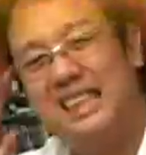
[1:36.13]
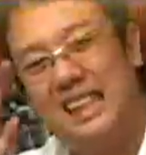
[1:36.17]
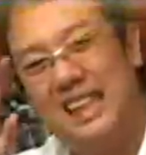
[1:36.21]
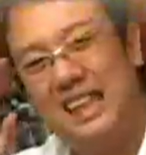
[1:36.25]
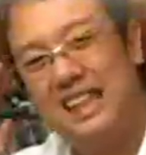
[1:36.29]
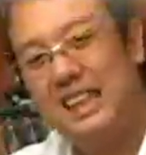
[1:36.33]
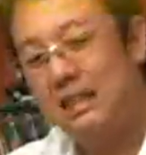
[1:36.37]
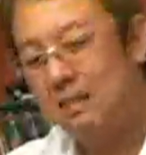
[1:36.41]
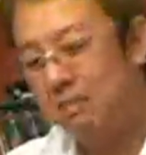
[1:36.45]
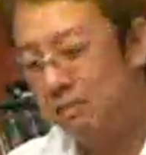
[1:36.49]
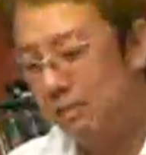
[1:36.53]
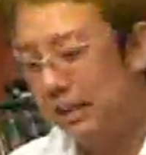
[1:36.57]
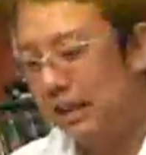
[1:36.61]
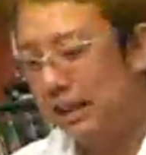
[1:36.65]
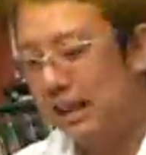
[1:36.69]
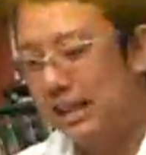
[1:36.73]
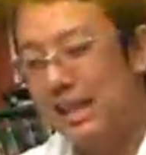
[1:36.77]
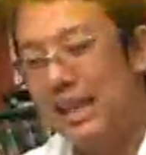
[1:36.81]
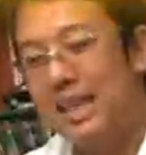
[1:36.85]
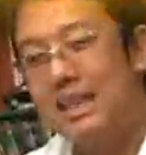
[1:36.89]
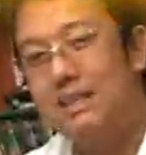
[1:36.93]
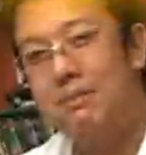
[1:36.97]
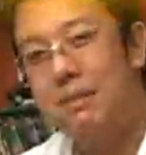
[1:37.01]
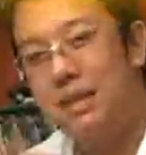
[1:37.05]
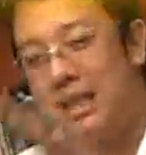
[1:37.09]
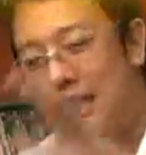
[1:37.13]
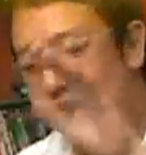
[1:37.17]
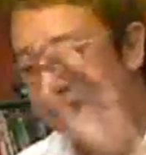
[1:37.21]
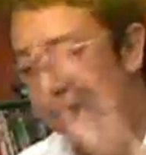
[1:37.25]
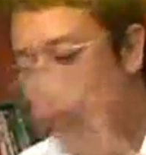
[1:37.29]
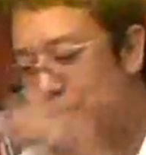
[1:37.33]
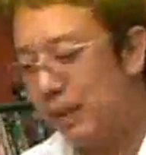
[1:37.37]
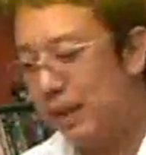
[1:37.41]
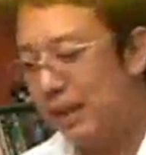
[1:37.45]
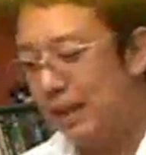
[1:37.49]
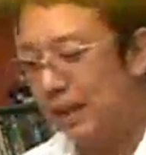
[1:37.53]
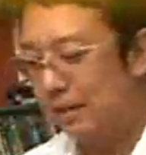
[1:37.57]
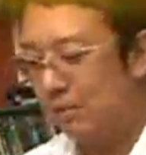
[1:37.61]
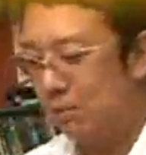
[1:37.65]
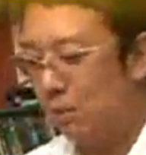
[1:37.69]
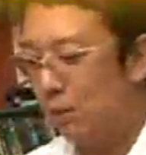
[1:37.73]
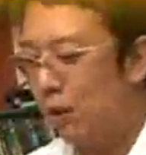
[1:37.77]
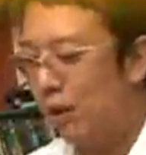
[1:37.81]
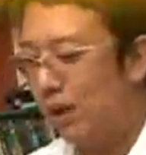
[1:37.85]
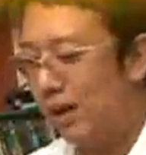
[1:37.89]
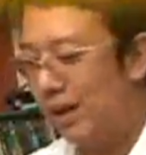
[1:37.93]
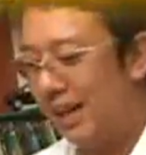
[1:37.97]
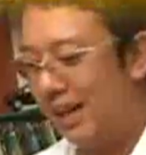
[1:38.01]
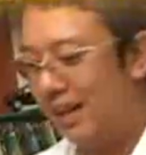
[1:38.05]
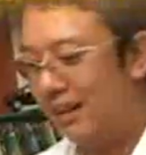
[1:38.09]
let me explain it
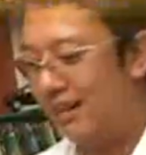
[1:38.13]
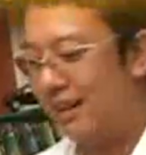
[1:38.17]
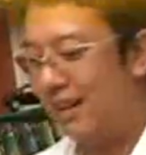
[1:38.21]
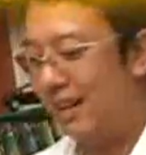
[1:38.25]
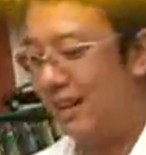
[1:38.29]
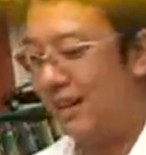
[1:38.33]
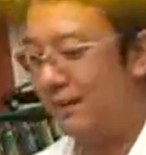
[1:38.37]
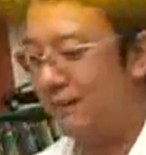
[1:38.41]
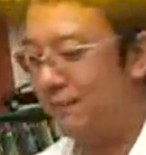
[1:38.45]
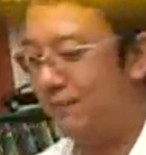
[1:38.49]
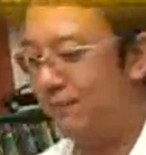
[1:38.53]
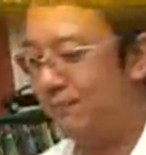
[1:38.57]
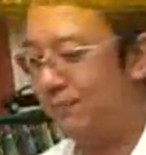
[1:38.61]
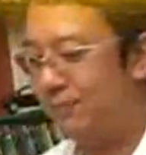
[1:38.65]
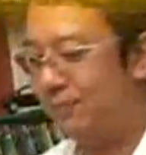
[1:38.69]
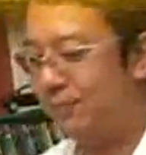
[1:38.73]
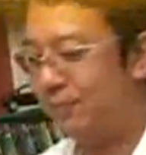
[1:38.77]
more clearly.